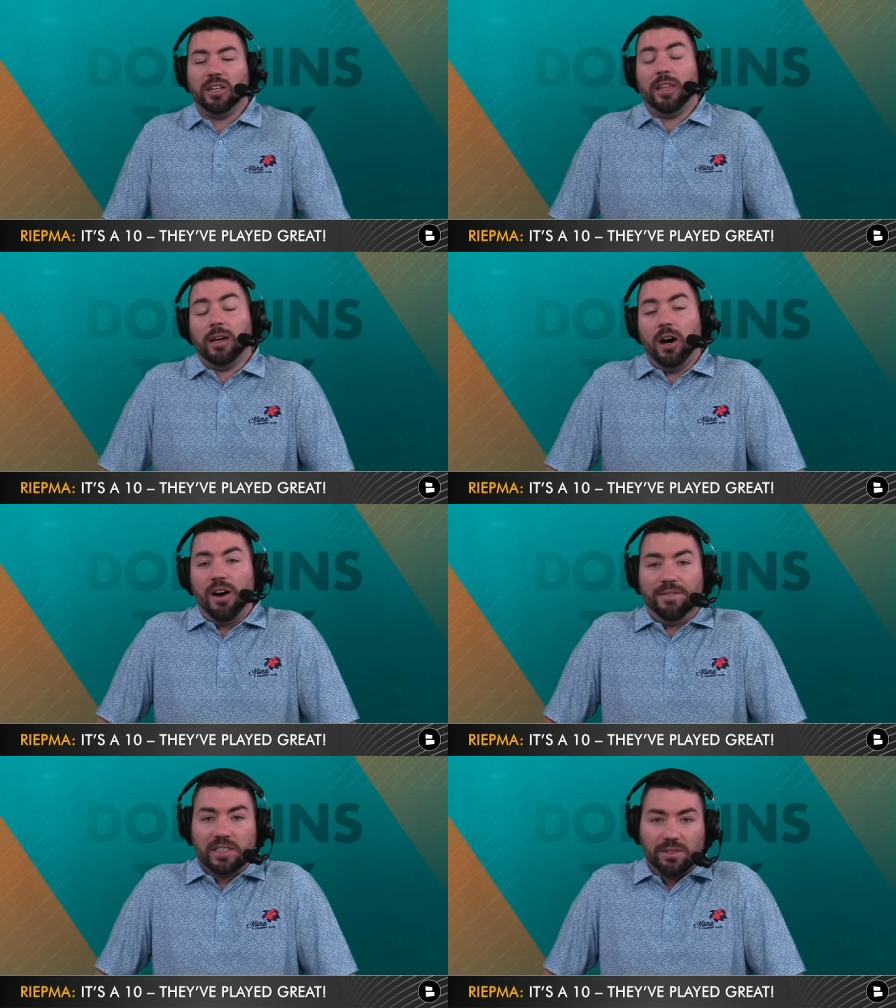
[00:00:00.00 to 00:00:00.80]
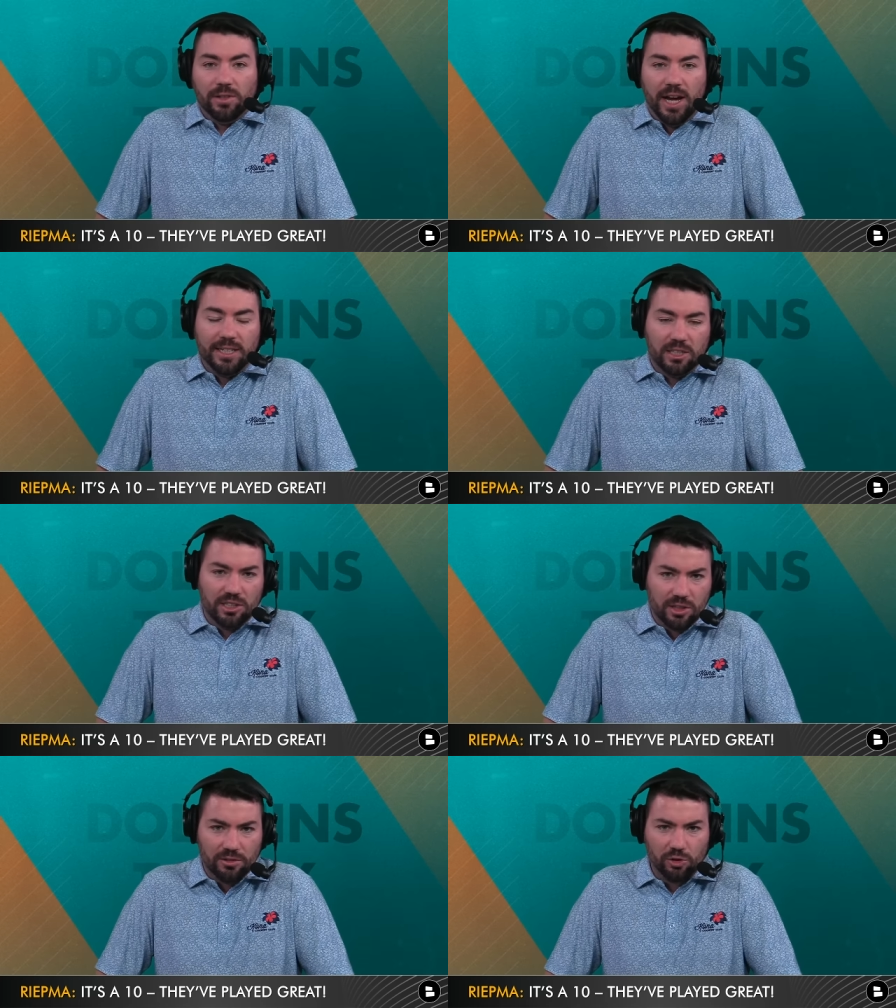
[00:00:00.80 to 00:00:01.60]
the offensive line
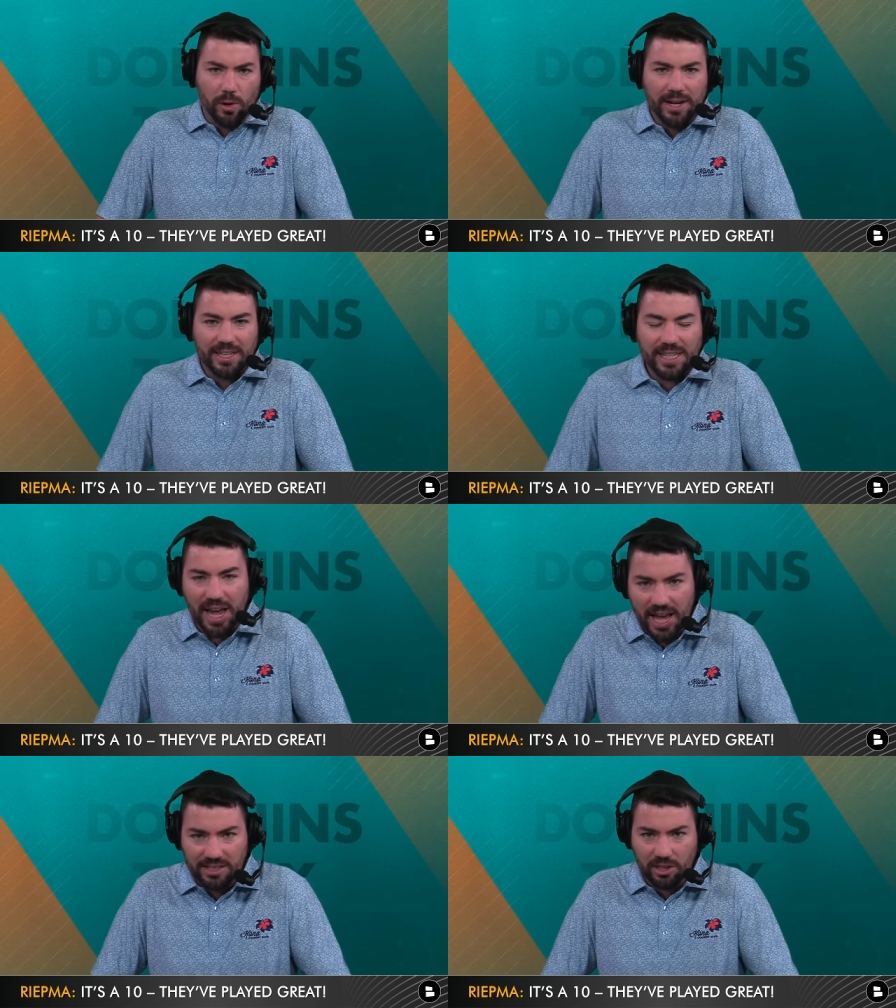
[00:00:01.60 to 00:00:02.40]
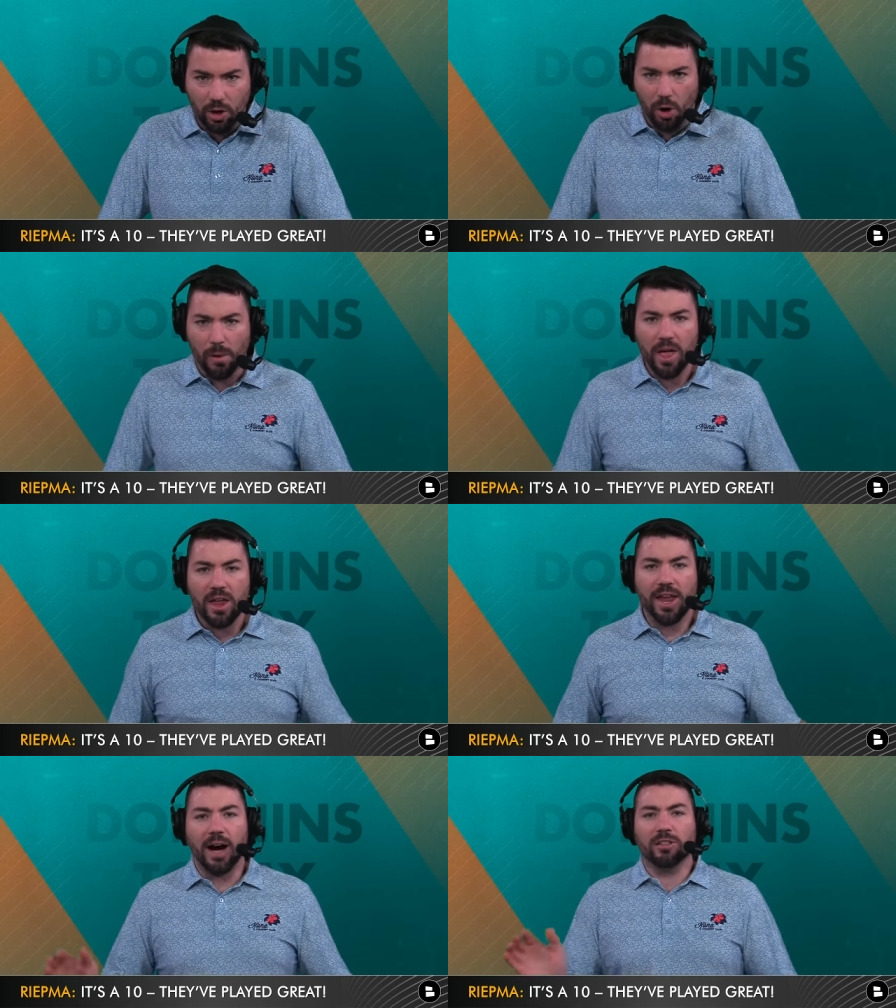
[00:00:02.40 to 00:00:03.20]
deserves credit as a whole.
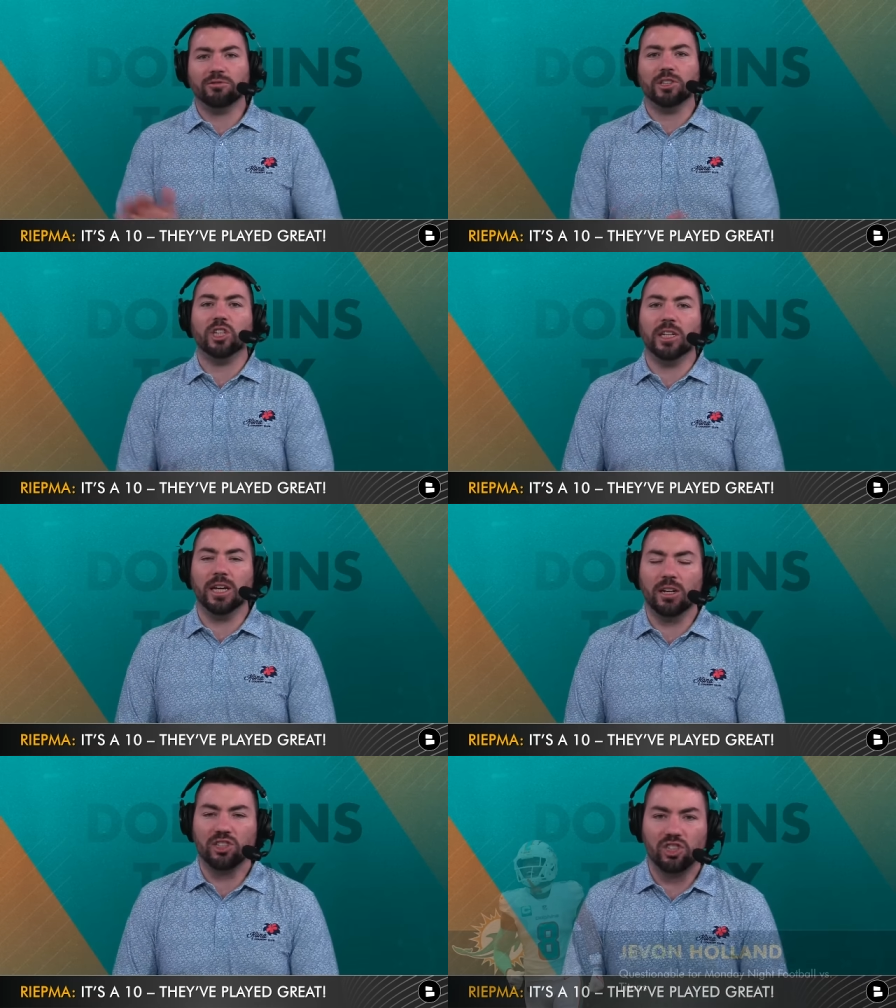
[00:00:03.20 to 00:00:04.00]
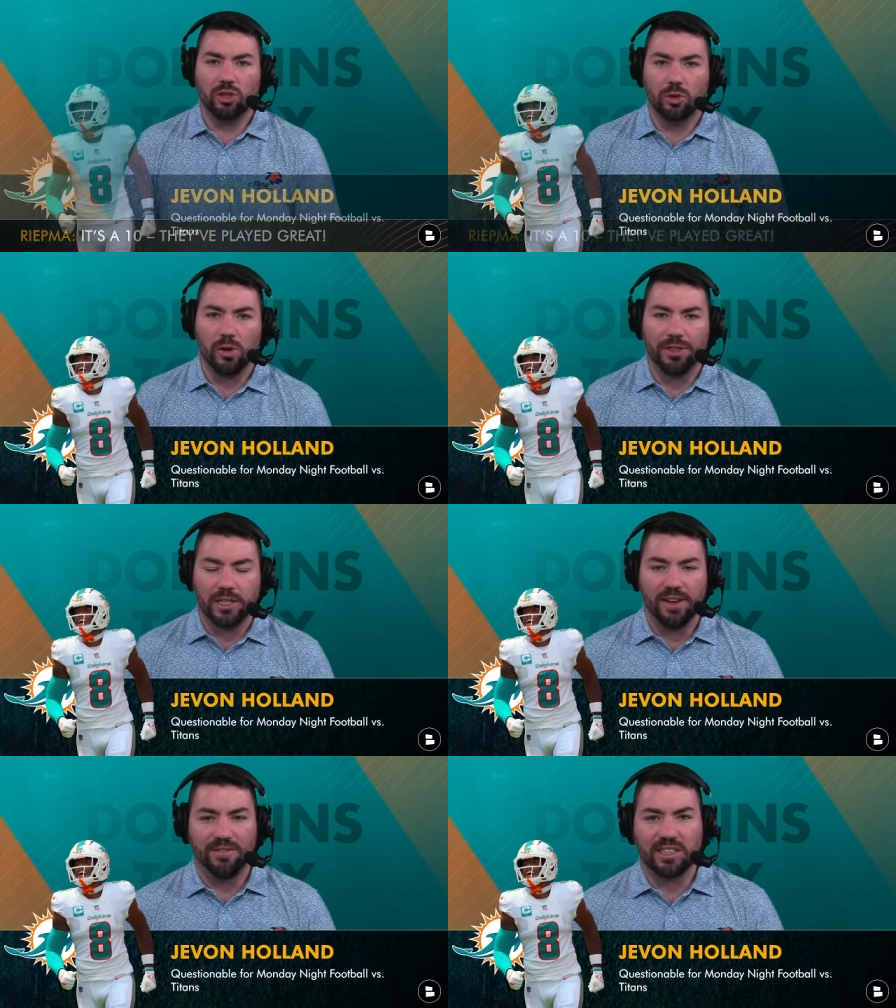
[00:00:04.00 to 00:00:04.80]
Now, switching gears to the
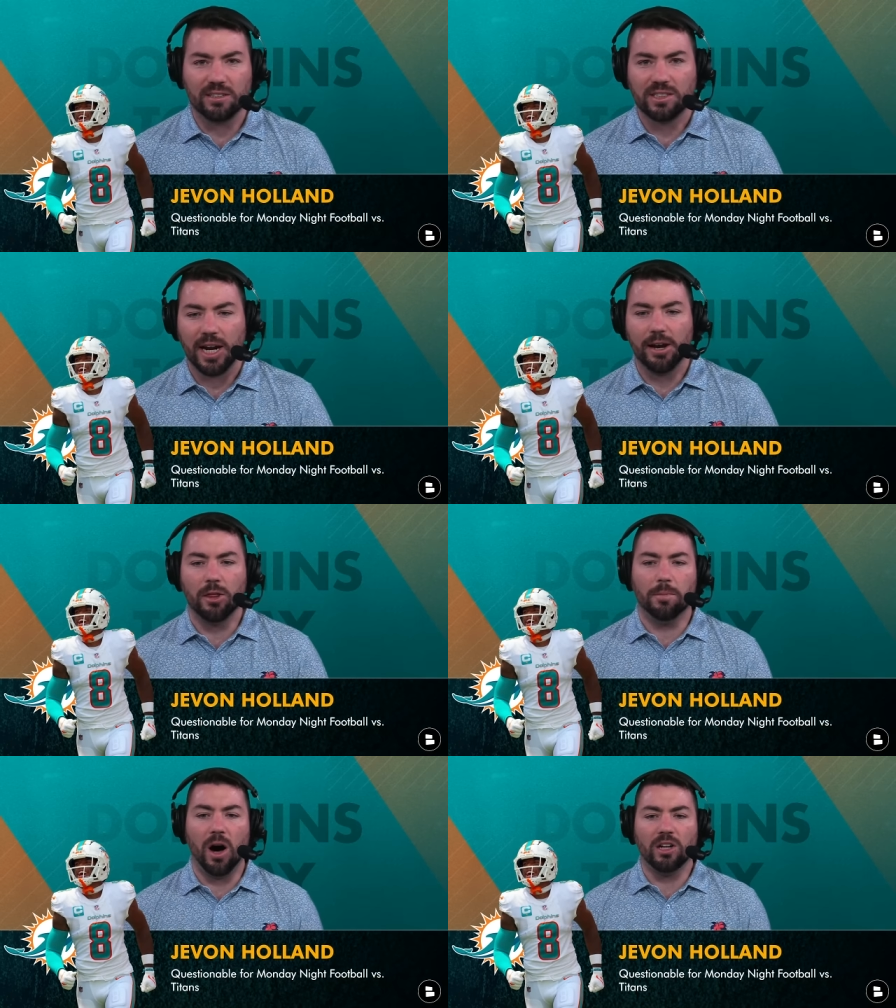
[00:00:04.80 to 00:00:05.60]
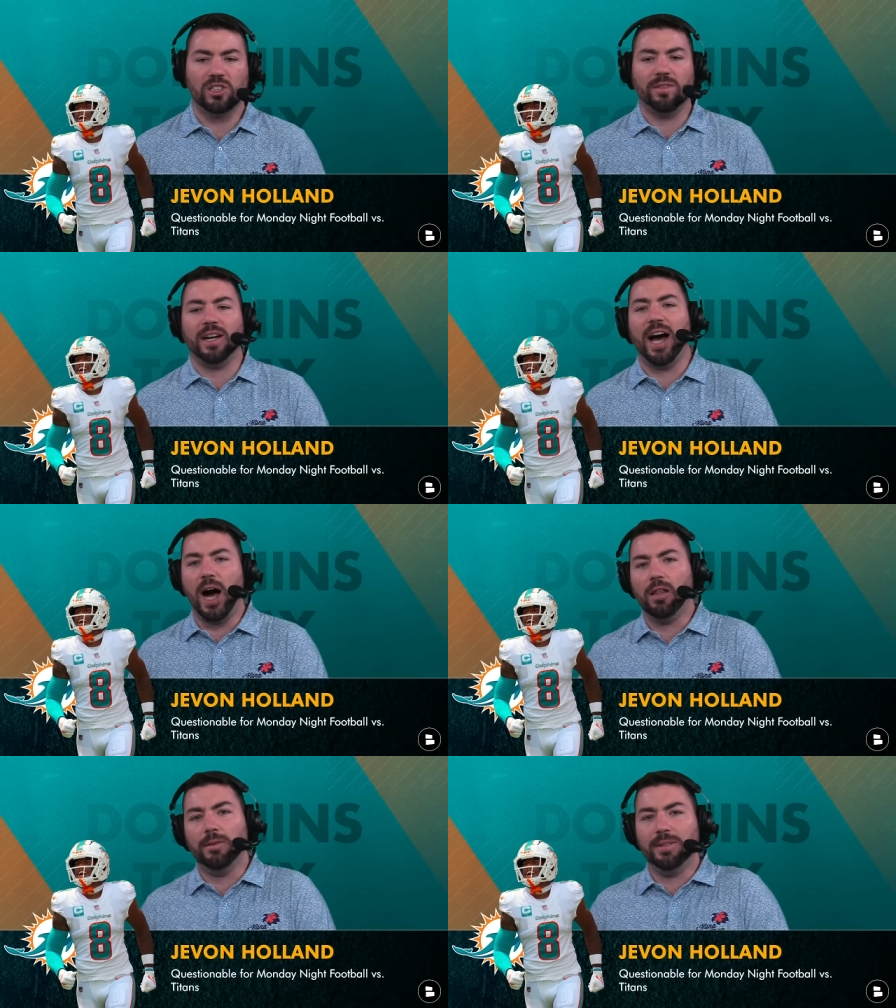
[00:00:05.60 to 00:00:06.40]
defensive side of the ball, Jevon
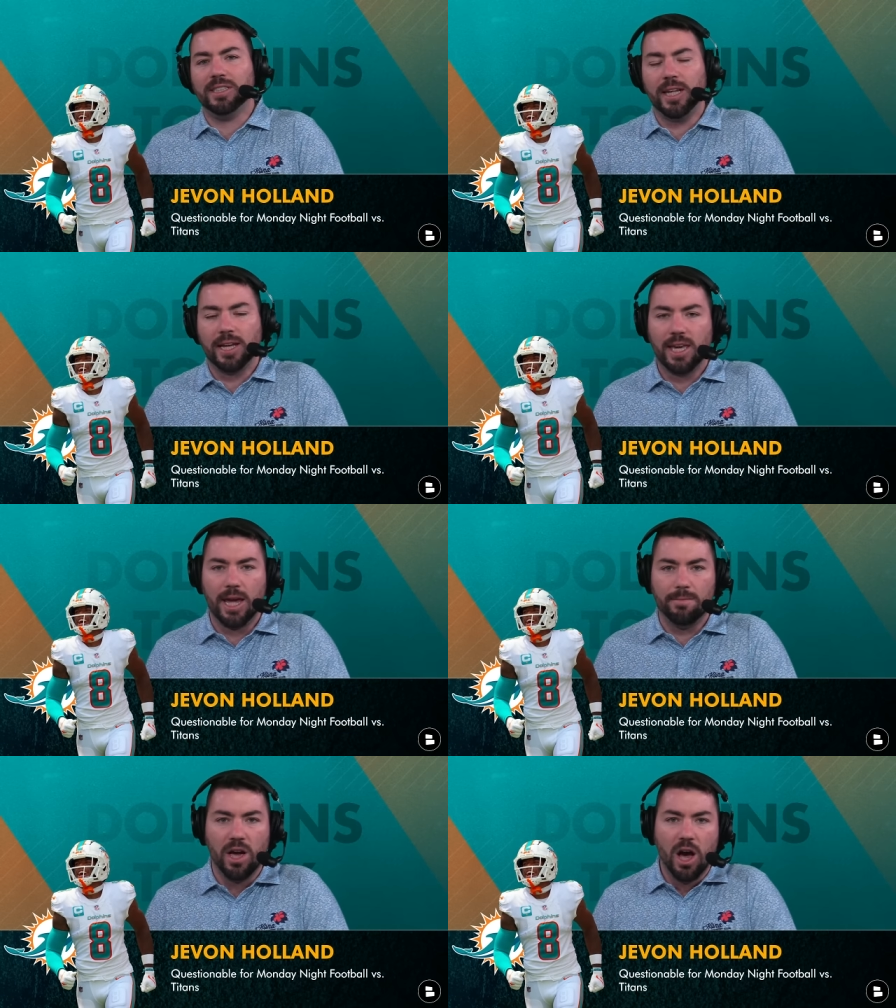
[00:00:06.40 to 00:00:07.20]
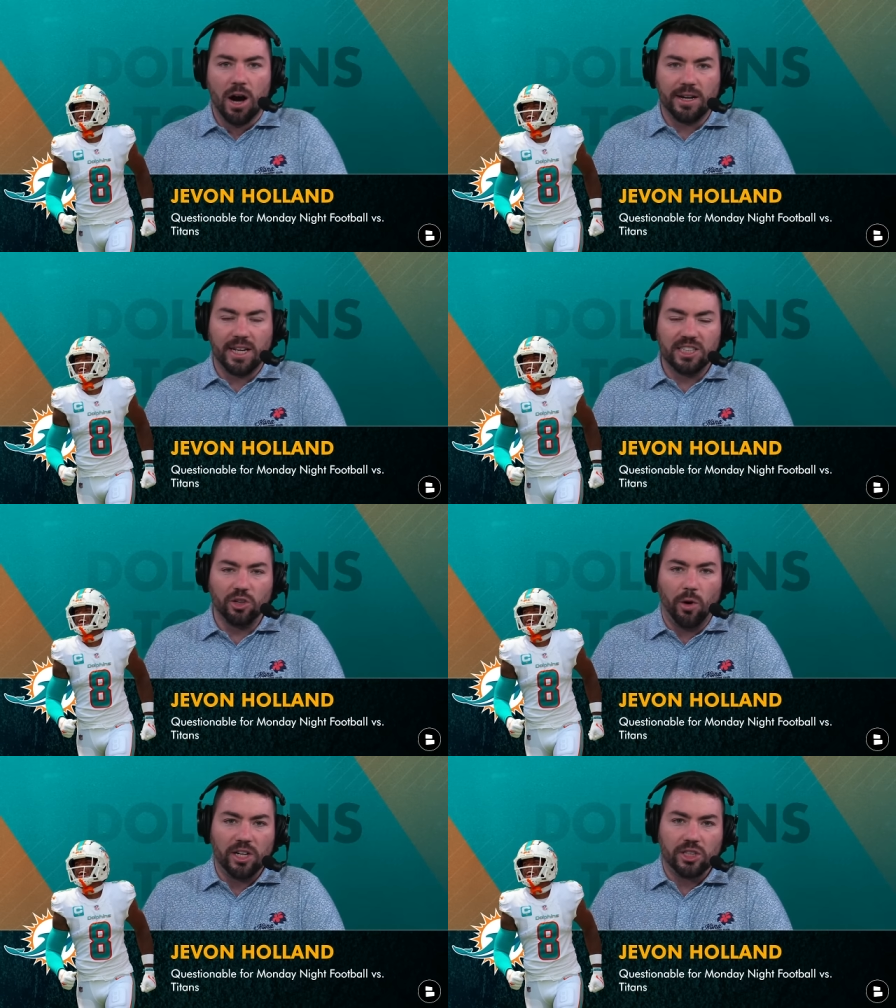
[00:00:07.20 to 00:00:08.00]
Holland missed that game against the
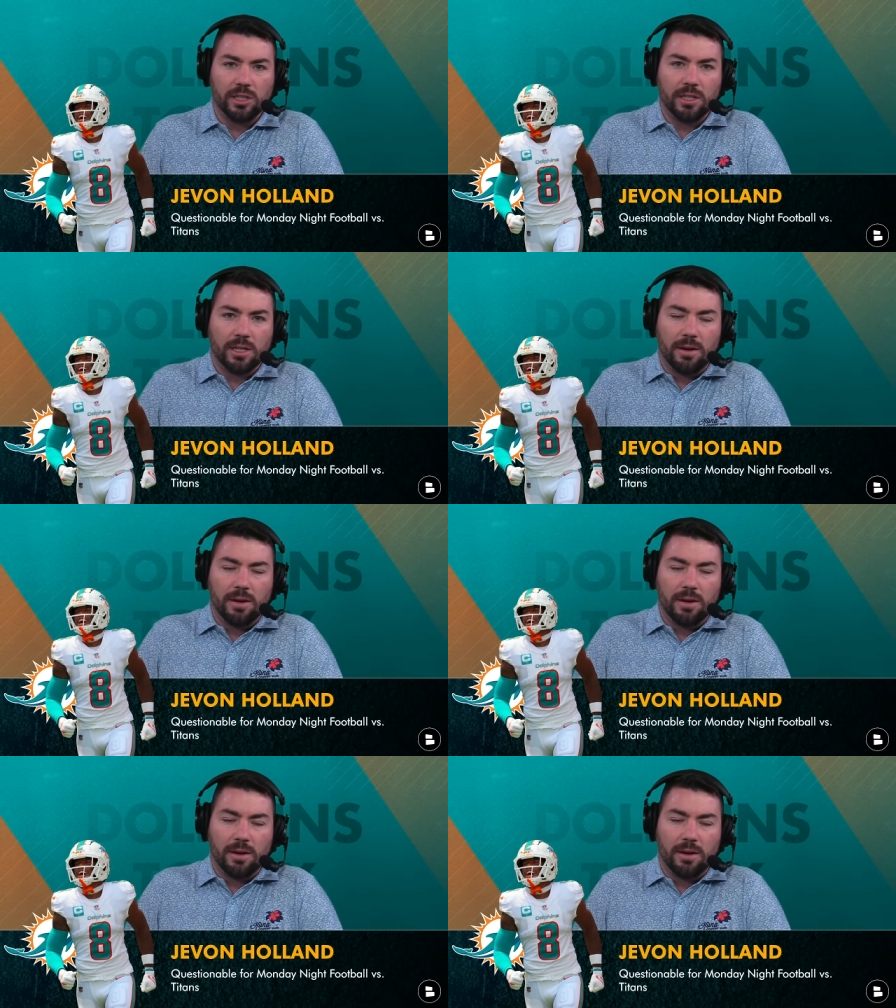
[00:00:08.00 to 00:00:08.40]
Washington